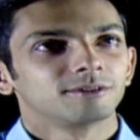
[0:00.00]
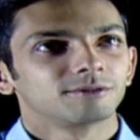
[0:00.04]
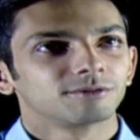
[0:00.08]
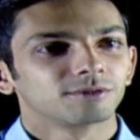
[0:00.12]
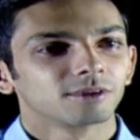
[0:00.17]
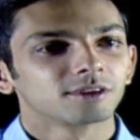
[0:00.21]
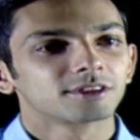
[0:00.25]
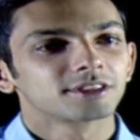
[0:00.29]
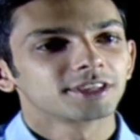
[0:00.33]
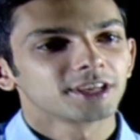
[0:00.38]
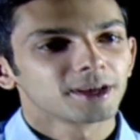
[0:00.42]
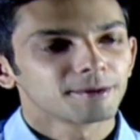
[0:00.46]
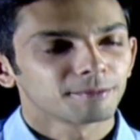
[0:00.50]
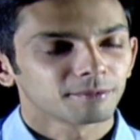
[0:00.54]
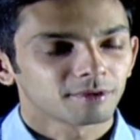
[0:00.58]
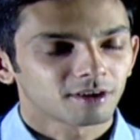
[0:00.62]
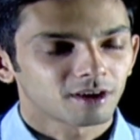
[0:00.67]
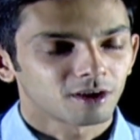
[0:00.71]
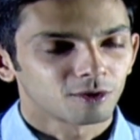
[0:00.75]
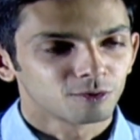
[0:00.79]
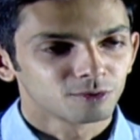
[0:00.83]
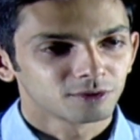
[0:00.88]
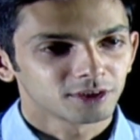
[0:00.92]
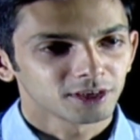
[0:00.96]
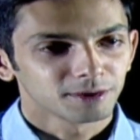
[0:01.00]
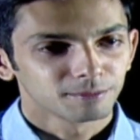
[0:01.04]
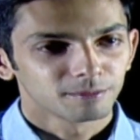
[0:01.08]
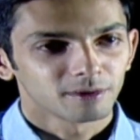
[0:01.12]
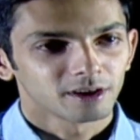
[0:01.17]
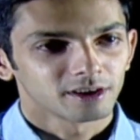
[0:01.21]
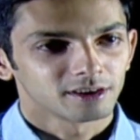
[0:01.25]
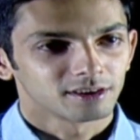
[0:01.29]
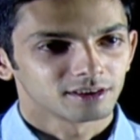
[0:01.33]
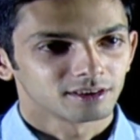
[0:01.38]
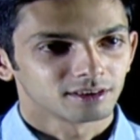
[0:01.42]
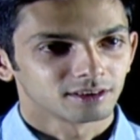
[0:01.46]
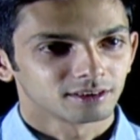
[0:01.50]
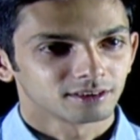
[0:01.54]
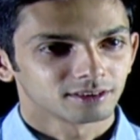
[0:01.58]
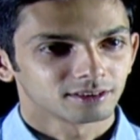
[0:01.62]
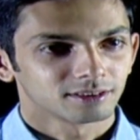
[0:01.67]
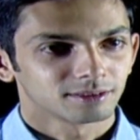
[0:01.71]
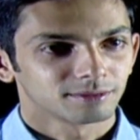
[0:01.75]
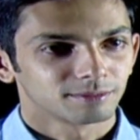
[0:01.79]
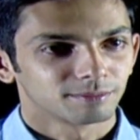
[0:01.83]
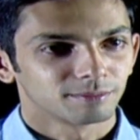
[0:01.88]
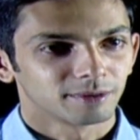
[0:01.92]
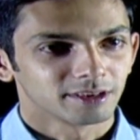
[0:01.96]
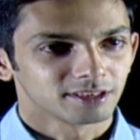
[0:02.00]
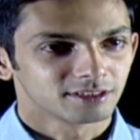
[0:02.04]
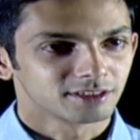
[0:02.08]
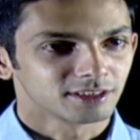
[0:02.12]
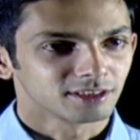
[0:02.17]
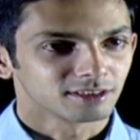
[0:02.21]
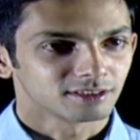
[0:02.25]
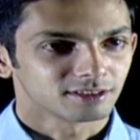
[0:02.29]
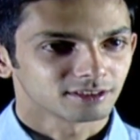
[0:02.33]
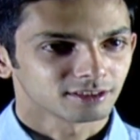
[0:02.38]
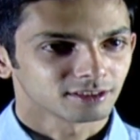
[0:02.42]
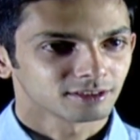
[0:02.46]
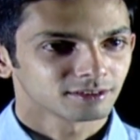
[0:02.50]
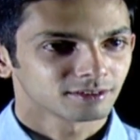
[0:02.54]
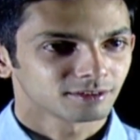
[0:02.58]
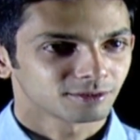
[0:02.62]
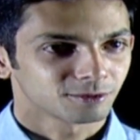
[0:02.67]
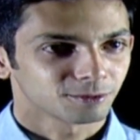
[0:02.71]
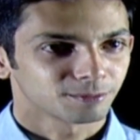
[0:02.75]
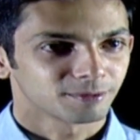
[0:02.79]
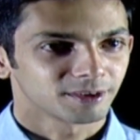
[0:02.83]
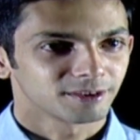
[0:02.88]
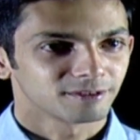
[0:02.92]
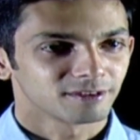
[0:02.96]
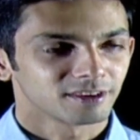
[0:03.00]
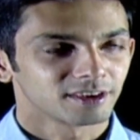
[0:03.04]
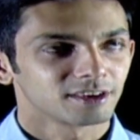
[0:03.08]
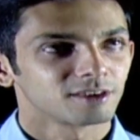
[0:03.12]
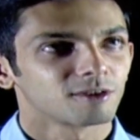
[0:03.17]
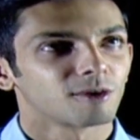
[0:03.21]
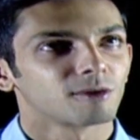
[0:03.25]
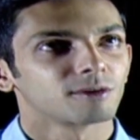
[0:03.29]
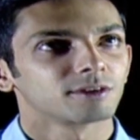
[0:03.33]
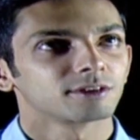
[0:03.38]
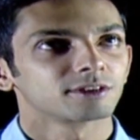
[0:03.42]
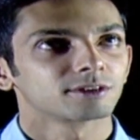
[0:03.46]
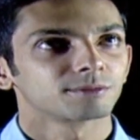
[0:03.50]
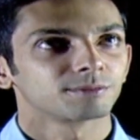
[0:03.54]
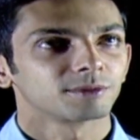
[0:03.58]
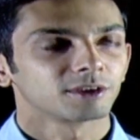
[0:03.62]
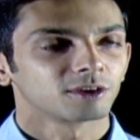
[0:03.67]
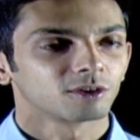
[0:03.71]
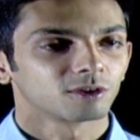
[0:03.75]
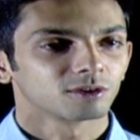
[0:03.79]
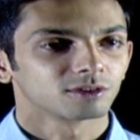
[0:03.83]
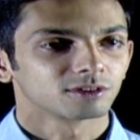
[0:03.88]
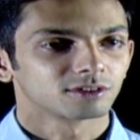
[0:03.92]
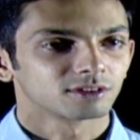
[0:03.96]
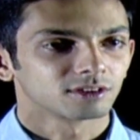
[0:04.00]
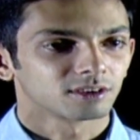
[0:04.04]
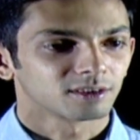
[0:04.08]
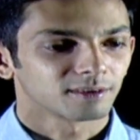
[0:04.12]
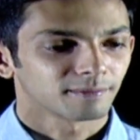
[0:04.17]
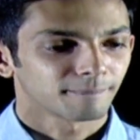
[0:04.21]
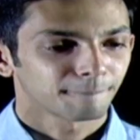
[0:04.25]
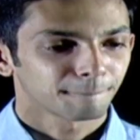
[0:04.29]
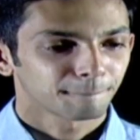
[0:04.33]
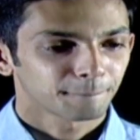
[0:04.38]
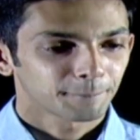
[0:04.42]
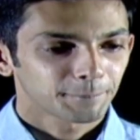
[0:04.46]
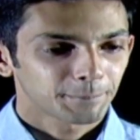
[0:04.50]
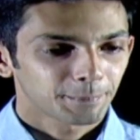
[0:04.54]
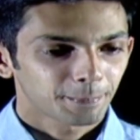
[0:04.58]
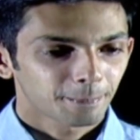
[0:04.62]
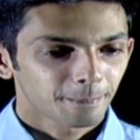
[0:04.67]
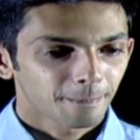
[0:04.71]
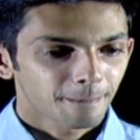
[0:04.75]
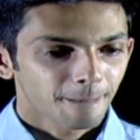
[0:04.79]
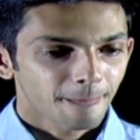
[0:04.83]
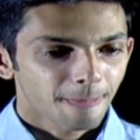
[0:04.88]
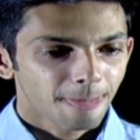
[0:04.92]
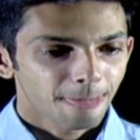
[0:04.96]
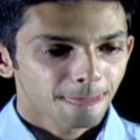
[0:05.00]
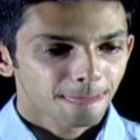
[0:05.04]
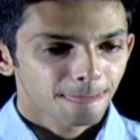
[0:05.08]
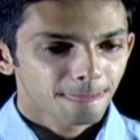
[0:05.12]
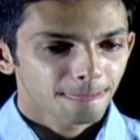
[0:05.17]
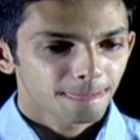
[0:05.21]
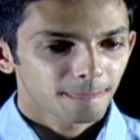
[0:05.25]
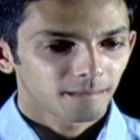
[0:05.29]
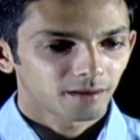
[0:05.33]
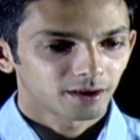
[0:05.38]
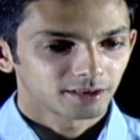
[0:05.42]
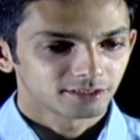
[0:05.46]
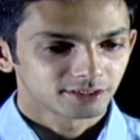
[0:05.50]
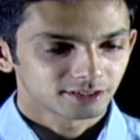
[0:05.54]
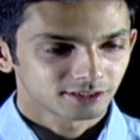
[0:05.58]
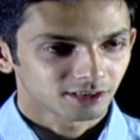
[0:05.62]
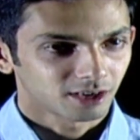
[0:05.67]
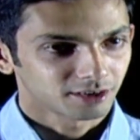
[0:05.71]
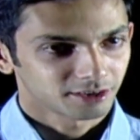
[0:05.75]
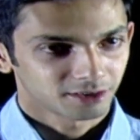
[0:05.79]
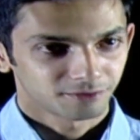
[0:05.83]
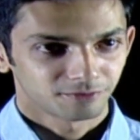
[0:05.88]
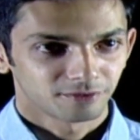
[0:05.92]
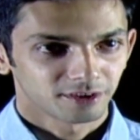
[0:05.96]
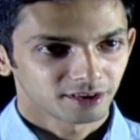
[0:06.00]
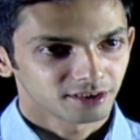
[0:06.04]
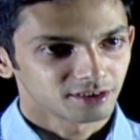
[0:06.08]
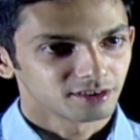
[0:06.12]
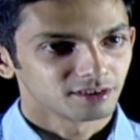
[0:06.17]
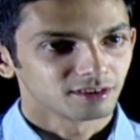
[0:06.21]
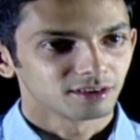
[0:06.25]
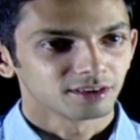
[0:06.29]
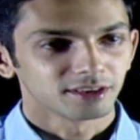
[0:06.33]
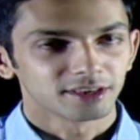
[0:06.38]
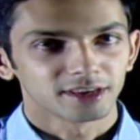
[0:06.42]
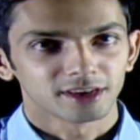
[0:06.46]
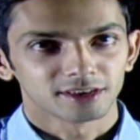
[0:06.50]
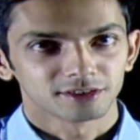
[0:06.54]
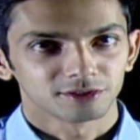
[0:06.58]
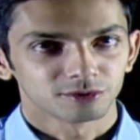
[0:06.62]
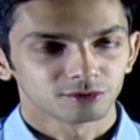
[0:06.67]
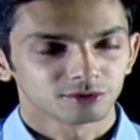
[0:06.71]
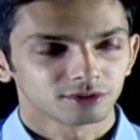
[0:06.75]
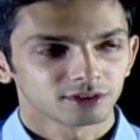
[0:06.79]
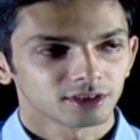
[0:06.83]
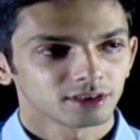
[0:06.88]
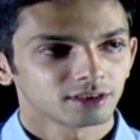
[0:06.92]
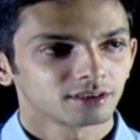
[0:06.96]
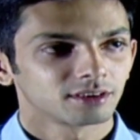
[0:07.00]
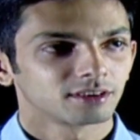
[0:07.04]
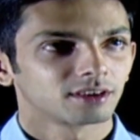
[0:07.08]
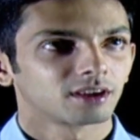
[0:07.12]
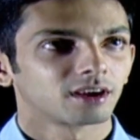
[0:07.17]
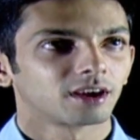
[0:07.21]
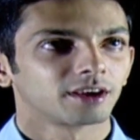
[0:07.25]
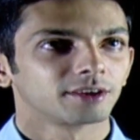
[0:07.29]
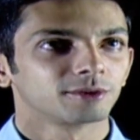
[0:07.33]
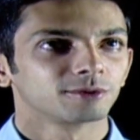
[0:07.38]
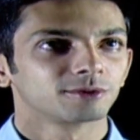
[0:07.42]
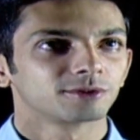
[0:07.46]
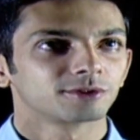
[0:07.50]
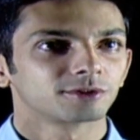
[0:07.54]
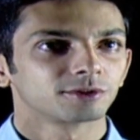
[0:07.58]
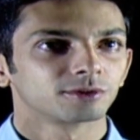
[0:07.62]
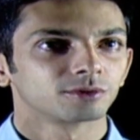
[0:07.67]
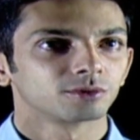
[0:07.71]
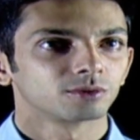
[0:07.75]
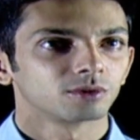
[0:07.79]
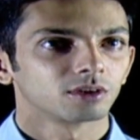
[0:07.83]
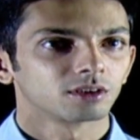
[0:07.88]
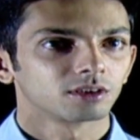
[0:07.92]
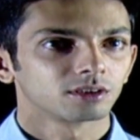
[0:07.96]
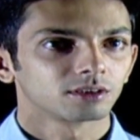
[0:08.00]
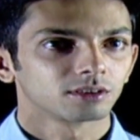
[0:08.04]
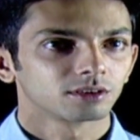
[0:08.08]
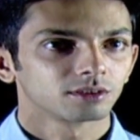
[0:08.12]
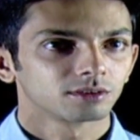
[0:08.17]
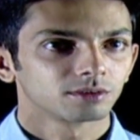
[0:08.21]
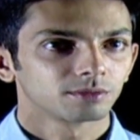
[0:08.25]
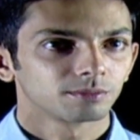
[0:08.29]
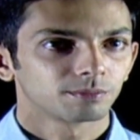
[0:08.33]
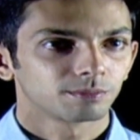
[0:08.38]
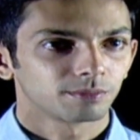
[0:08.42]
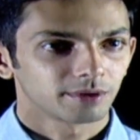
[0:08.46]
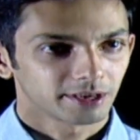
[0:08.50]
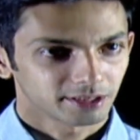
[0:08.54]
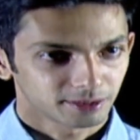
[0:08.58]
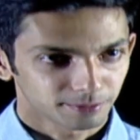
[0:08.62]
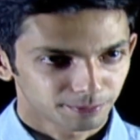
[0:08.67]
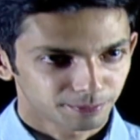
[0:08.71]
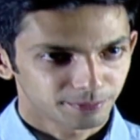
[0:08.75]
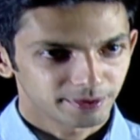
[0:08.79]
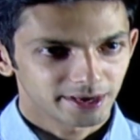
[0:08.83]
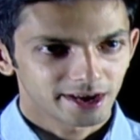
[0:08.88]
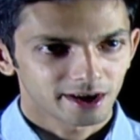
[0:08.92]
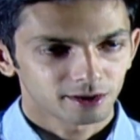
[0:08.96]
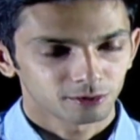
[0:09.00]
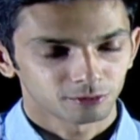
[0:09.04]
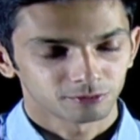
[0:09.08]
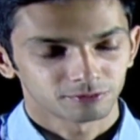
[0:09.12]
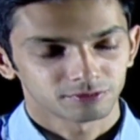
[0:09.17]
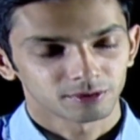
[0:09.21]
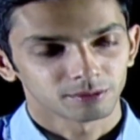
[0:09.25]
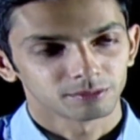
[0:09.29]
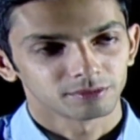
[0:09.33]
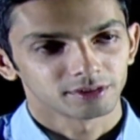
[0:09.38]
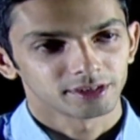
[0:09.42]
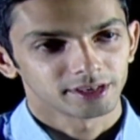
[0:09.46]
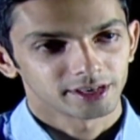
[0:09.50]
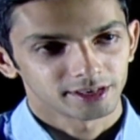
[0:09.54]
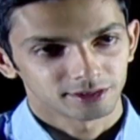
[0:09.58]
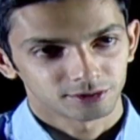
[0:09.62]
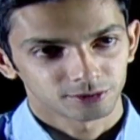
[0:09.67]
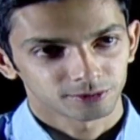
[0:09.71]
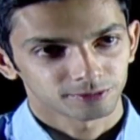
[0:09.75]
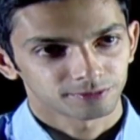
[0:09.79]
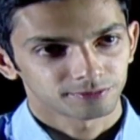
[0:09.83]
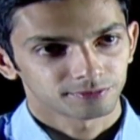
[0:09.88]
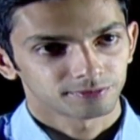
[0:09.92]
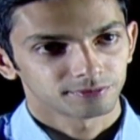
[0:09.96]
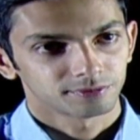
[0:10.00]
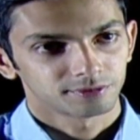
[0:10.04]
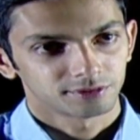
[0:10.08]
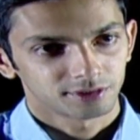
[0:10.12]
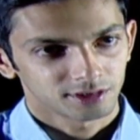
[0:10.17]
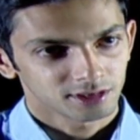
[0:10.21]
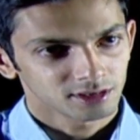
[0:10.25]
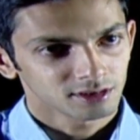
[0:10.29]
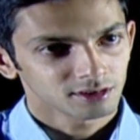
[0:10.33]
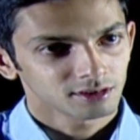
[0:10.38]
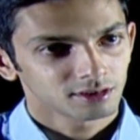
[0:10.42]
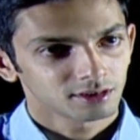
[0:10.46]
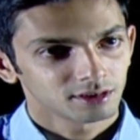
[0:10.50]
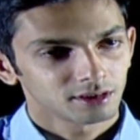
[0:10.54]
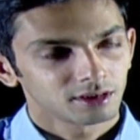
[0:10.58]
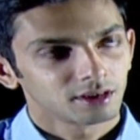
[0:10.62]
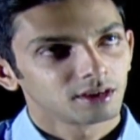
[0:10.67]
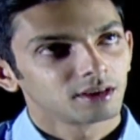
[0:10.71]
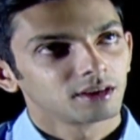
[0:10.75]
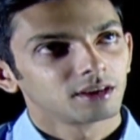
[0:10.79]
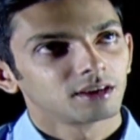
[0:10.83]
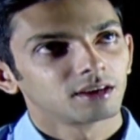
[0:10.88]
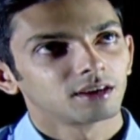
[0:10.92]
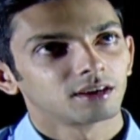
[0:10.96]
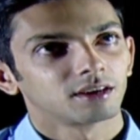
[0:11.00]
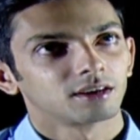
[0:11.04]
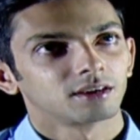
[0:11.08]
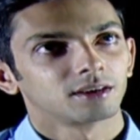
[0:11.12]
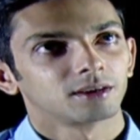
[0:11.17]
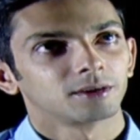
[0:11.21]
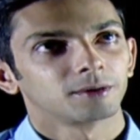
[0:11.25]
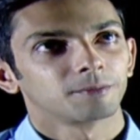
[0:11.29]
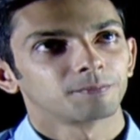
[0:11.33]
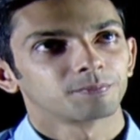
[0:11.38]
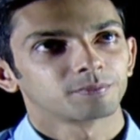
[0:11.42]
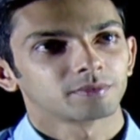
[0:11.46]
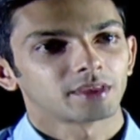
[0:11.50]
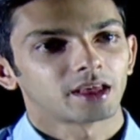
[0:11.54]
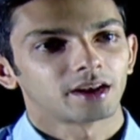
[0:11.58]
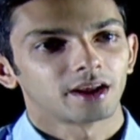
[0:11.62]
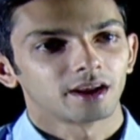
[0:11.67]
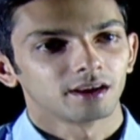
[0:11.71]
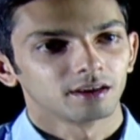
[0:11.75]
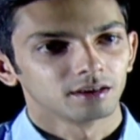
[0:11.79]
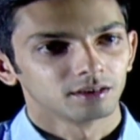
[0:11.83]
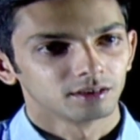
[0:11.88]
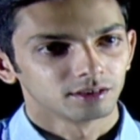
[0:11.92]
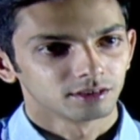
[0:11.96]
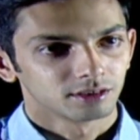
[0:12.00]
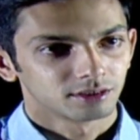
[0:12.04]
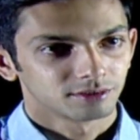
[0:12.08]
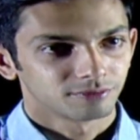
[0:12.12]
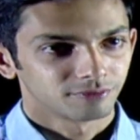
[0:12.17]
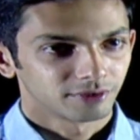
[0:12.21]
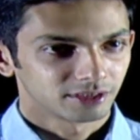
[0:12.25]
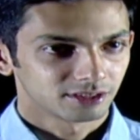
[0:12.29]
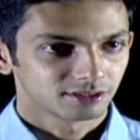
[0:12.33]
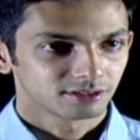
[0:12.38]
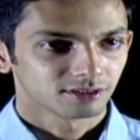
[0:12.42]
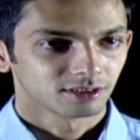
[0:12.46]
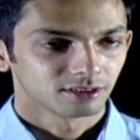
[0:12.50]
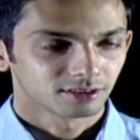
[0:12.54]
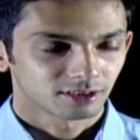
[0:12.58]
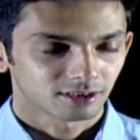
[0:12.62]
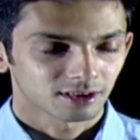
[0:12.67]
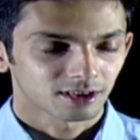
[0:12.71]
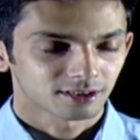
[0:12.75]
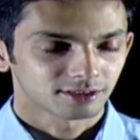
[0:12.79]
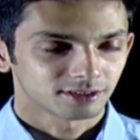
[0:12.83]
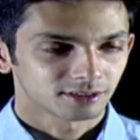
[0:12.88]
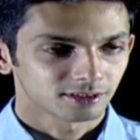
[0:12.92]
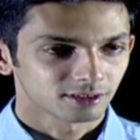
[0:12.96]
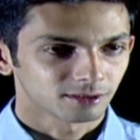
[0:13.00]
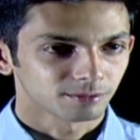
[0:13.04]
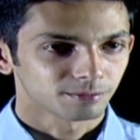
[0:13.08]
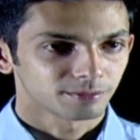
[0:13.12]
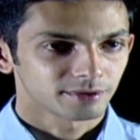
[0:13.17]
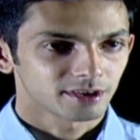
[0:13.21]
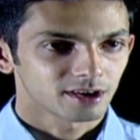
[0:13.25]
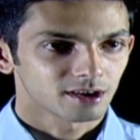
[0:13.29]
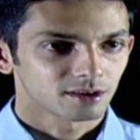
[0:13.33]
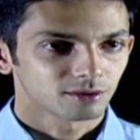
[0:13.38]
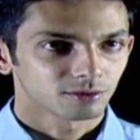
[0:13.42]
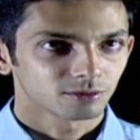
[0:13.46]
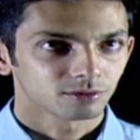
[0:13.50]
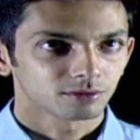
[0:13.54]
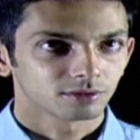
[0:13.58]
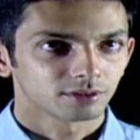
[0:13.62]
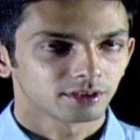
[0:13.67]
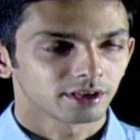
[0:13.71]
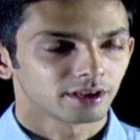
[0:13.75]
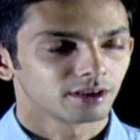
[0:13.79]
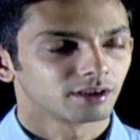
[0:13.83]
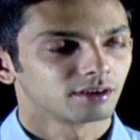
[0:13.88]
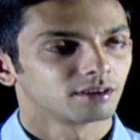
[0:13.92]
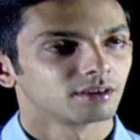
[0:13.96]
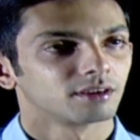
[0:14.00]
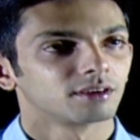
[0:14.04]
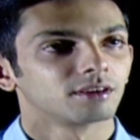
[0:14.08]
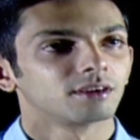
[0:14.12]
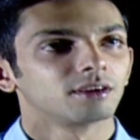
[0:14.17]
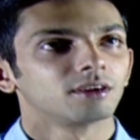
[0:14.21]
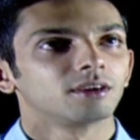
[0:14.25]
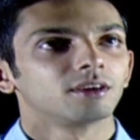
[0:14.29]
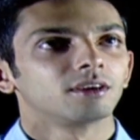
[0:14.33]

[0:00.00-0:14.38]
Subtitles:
Firstly, I'm counting my blessings, sir, to be very honest, because I started very early, as you said. I used to play the piano from the age of 3, and I learnt Western classical piano. Then